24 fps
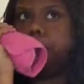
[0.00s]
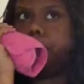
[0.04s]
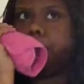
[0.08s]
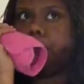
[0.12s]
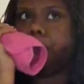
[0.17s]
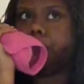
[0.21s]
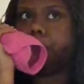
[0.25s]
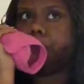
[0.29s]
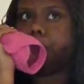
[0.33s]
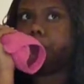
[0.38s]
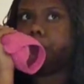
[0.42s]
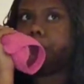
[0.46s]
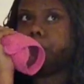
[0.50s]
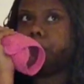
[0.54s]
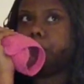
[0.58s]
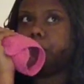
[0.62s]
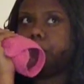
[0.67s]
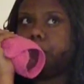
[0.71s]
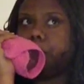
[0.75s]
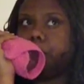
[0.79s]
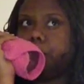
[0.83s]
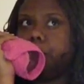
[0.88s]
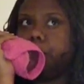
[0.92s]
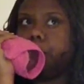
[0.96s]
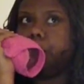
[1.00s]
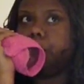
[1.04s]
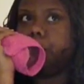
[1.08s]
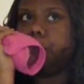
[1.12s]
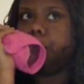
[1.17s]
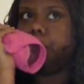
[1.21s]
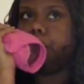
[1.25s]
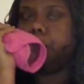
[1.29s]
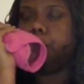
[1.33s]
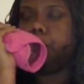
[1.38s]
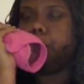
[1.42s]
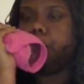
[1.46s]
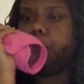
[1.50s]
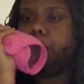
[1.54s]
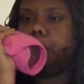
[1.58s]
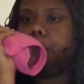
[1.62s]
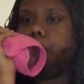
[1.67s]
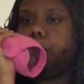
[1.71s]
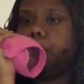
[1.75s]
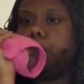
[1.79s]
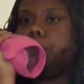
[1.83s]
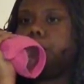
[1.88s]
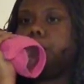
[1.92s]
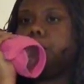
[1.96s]

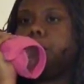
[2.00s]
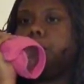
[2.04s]
Nothing is said.